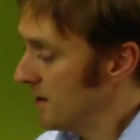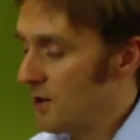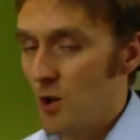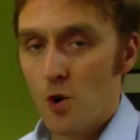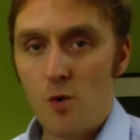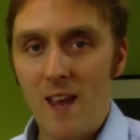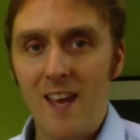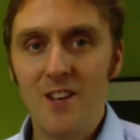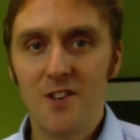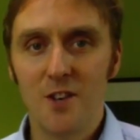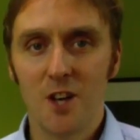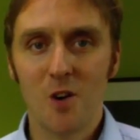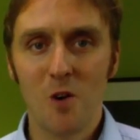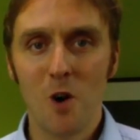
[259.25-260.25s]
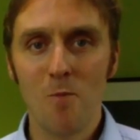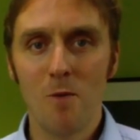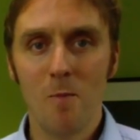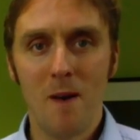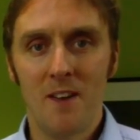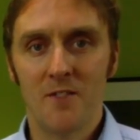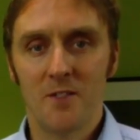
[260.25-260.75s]
creating your own
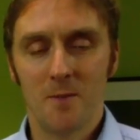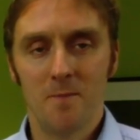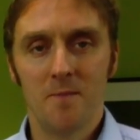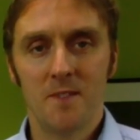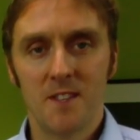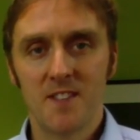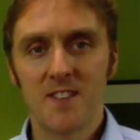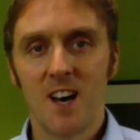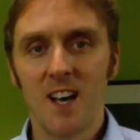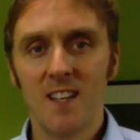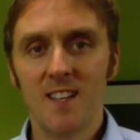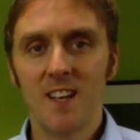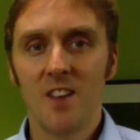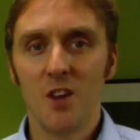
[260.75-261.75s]
momentum, deciding